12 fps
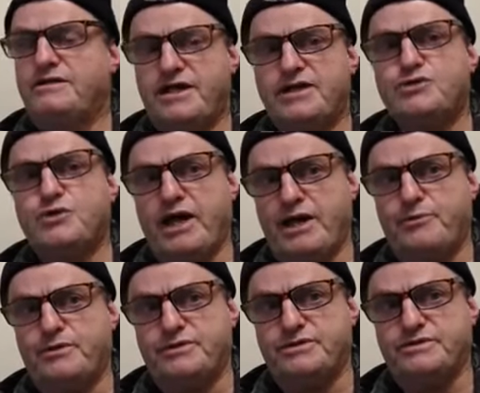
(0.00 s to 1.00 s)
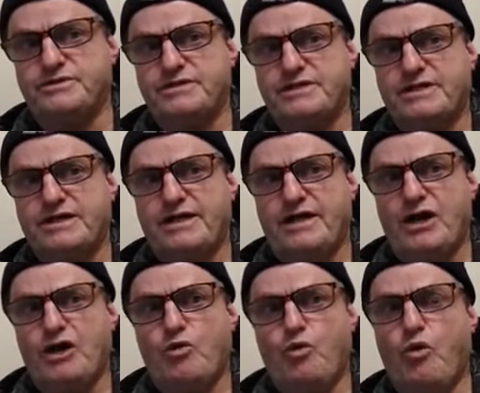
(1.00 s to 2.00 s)
That's what happens.
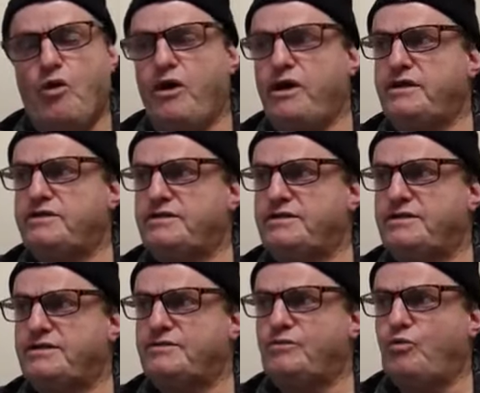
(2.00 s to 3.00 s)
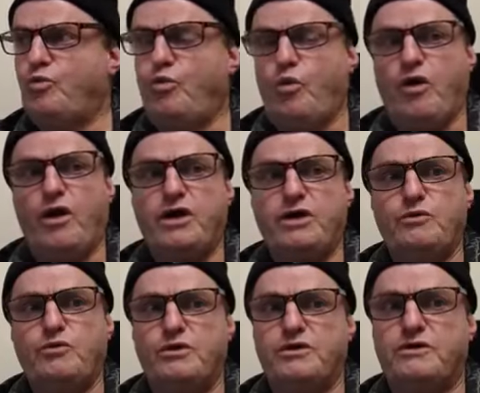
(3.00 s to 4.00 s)
Why, why
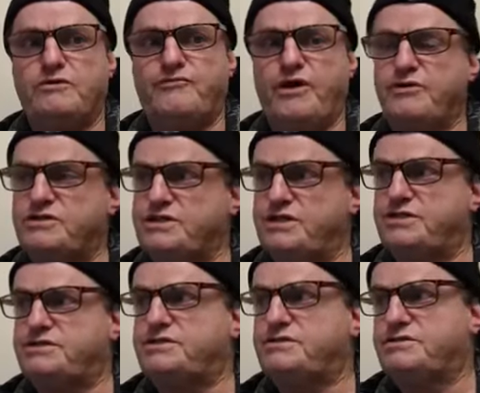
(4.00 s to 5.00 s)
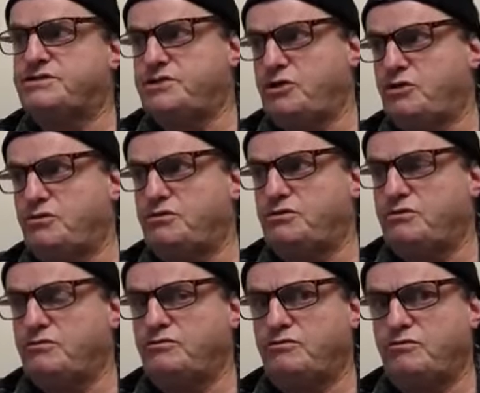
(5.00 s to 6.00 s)
were the Pharisees so
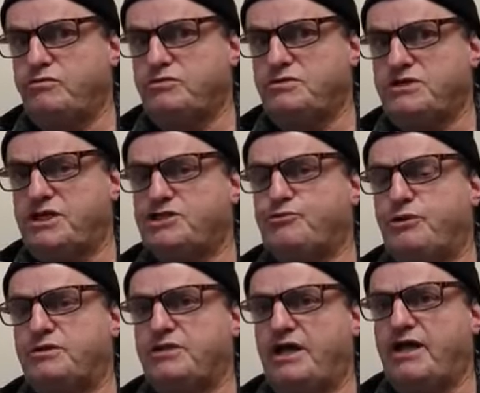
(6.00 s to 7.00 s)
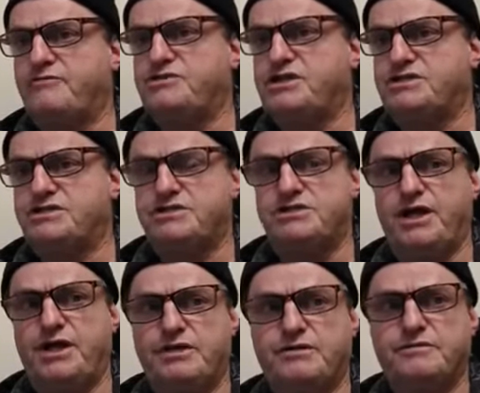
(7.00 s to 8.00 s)
desperate to have Jesus
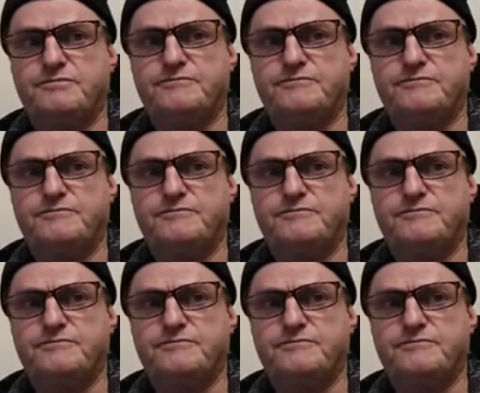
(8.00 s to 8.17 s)
dead?